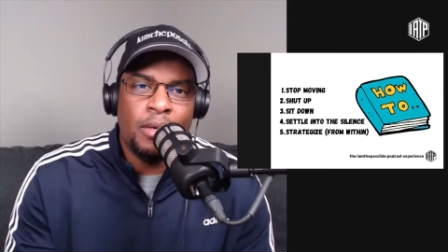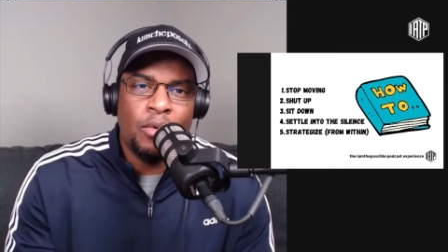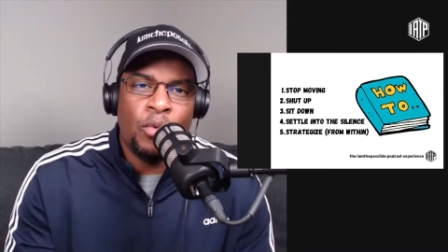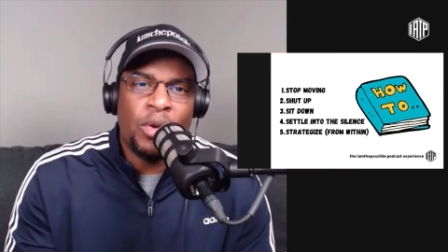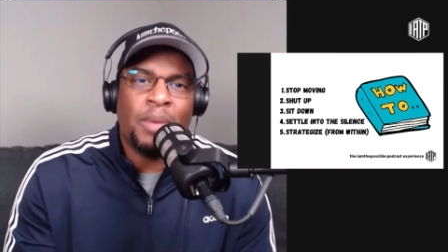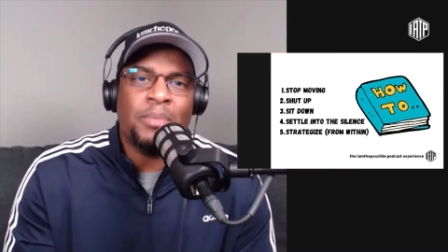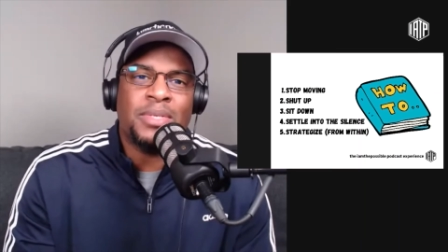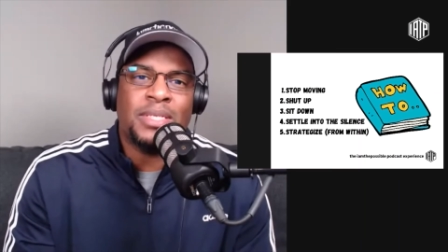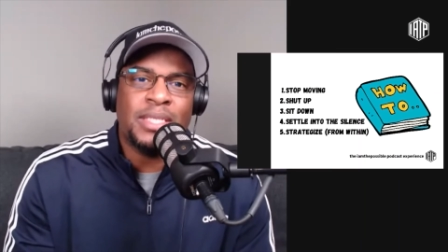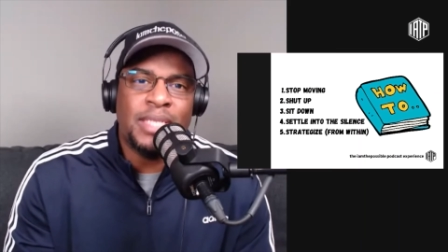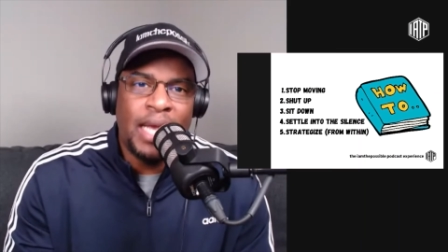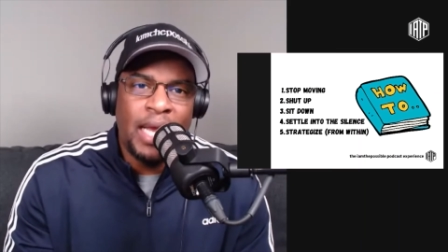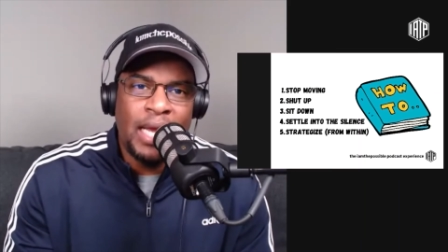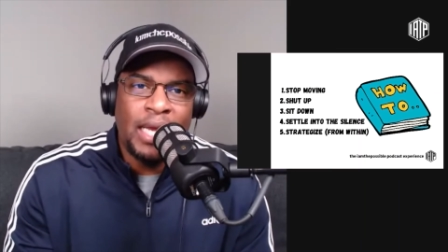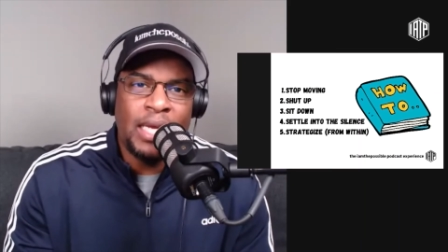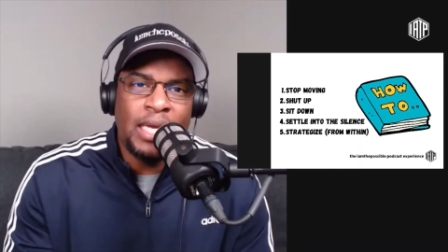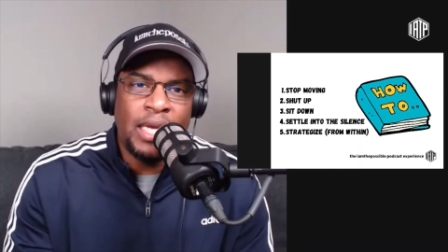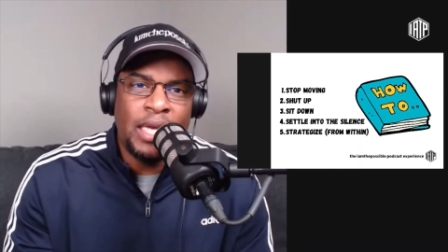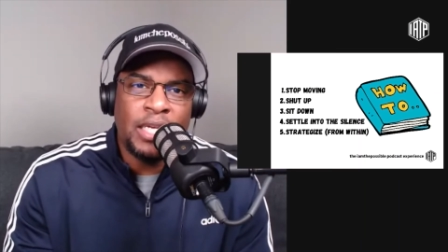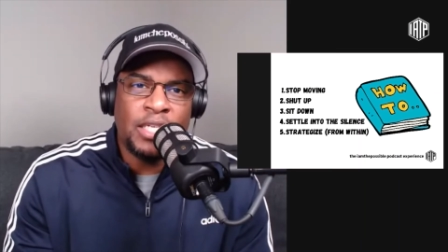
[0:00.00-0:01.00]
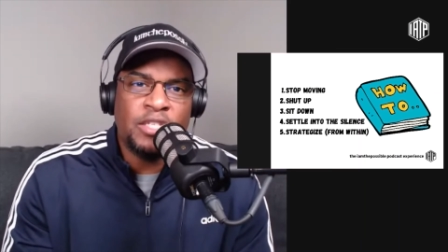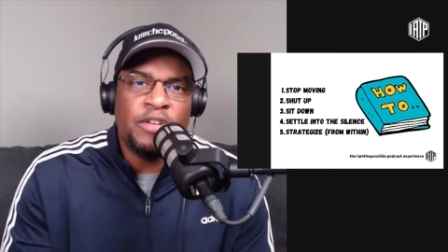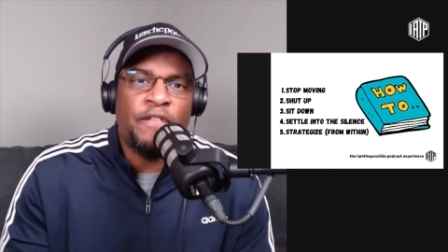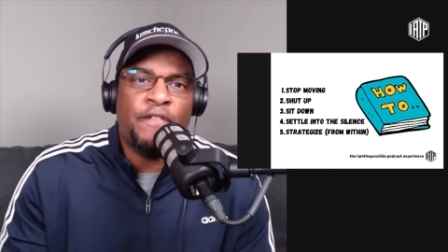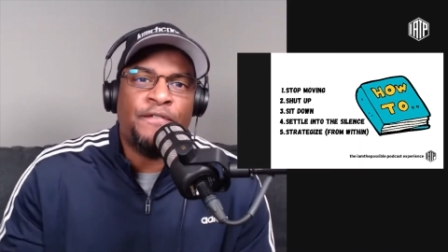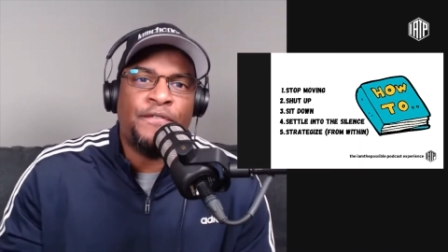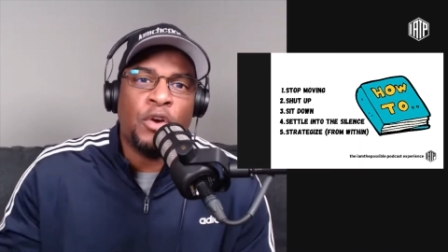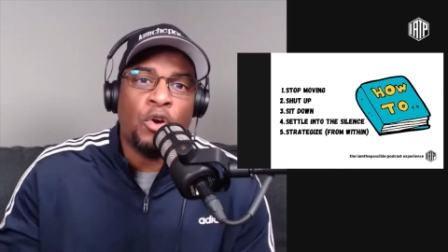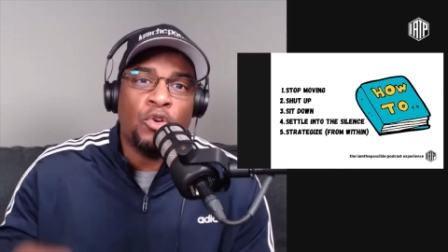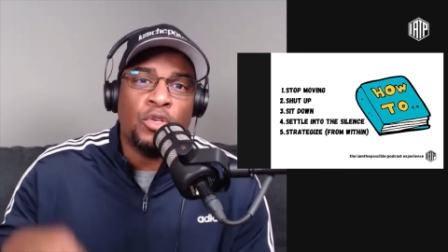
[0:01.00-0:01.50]
What I'm saying is
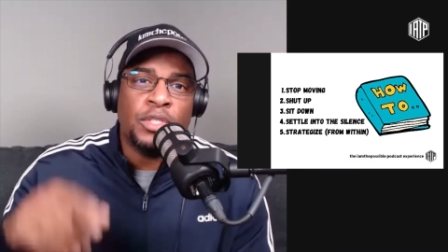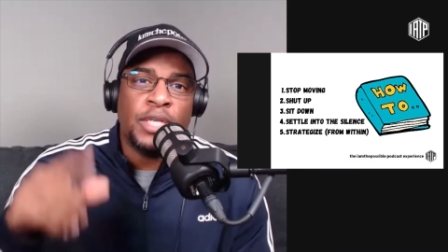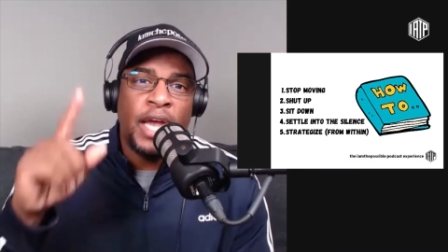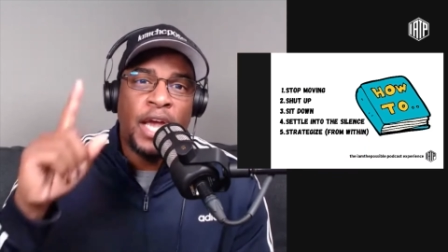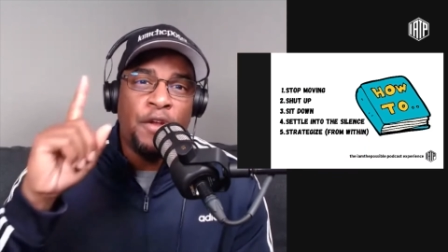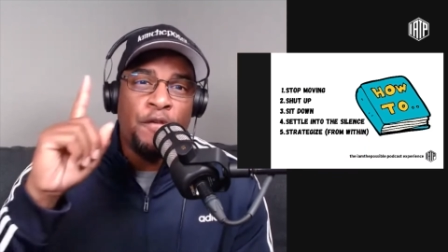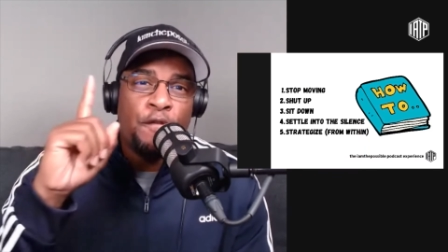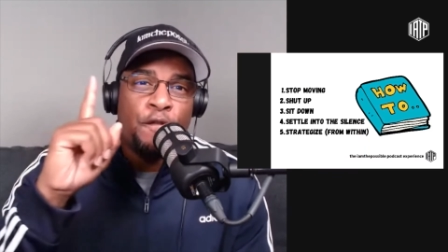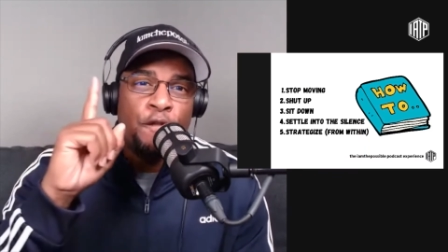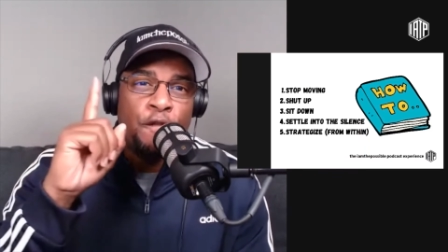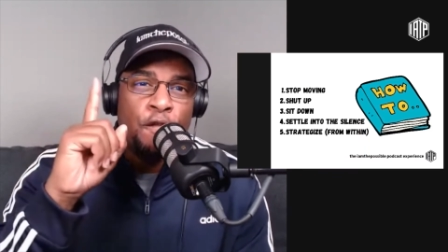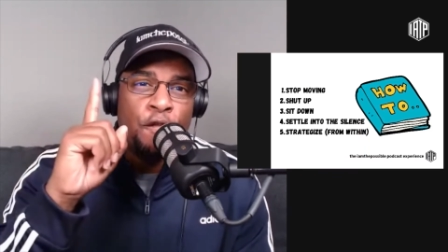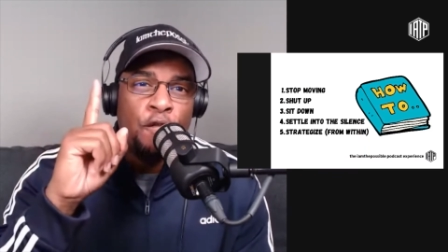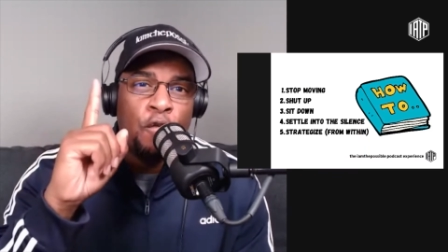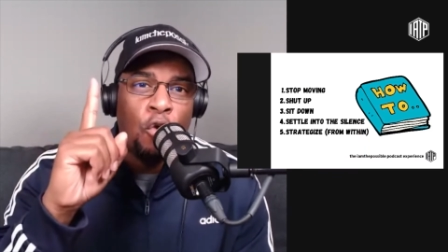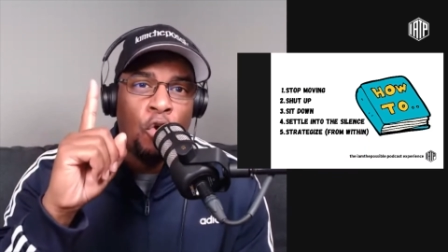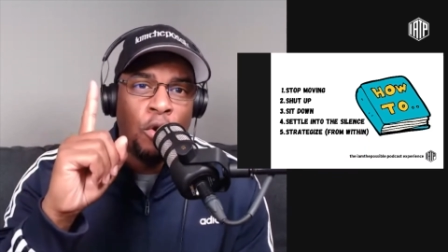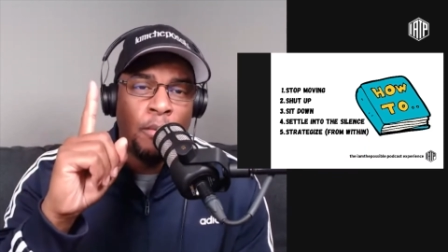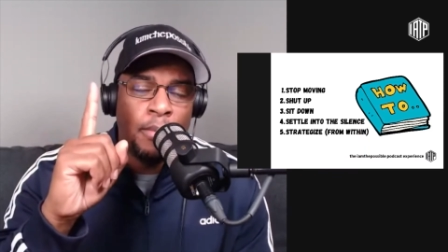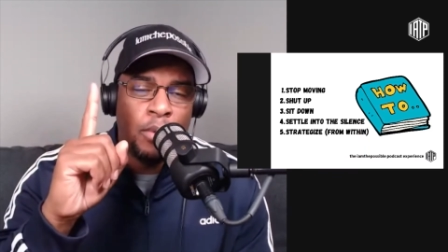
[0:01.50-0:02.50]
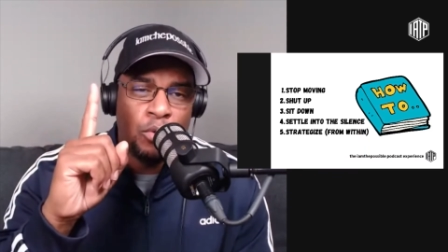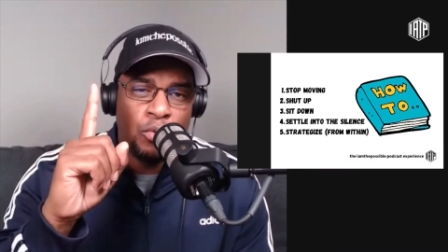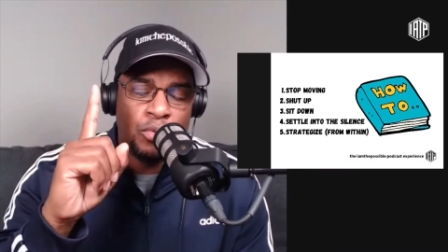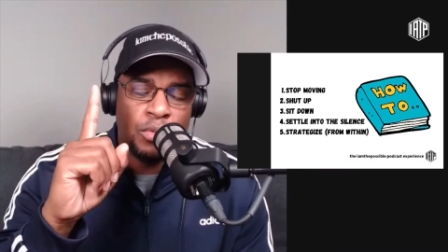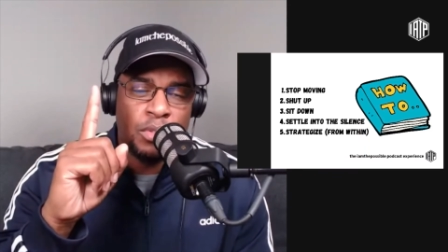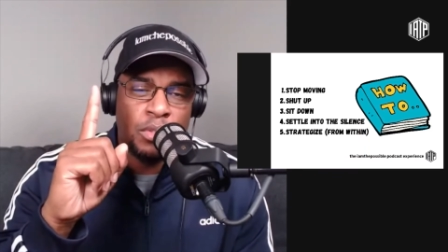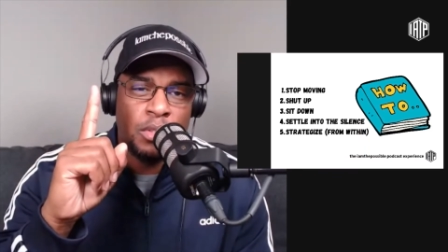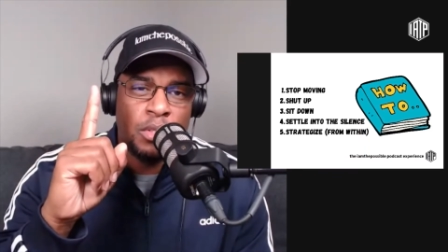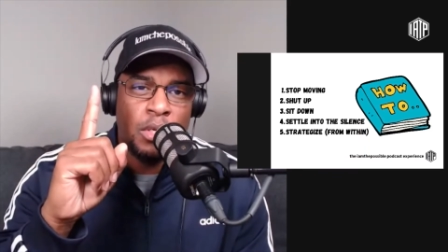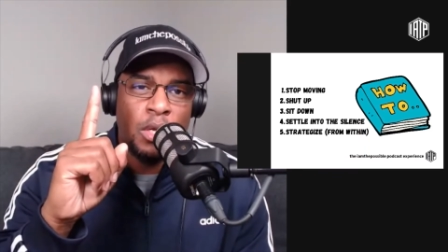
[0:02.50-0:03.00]
first and
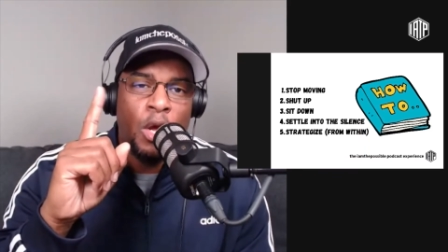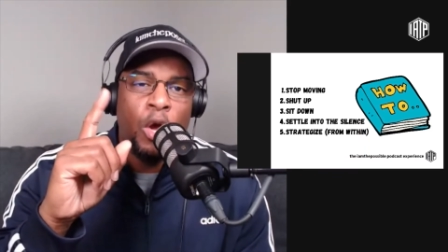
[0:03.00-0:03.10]
foremost,